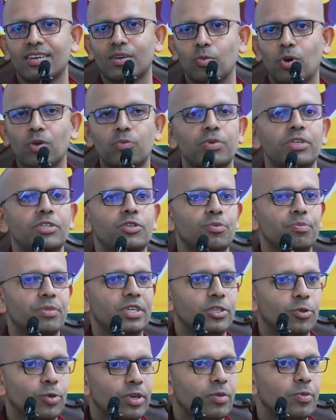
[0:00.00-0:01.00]
what we should
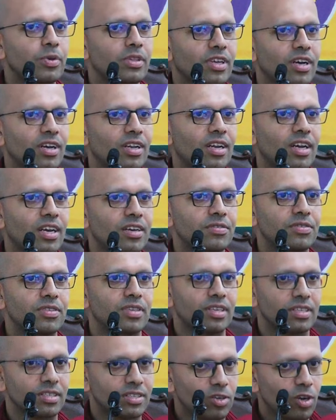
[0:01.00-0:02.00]
be doing with our lives
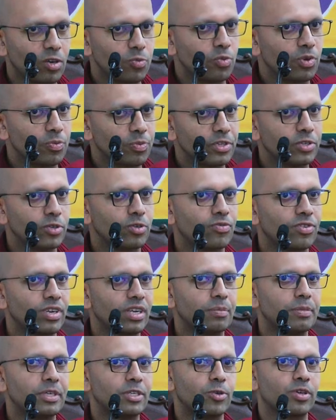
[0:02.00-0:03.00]
is not what we should
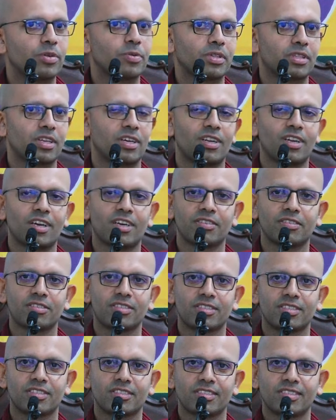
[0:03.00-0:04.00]
really be doing with our
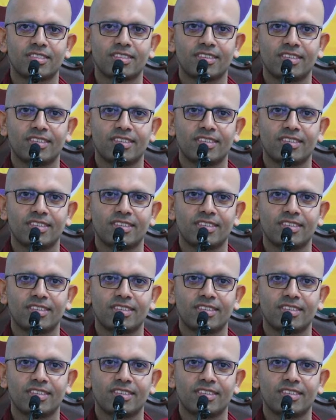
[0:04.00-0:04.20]
lives.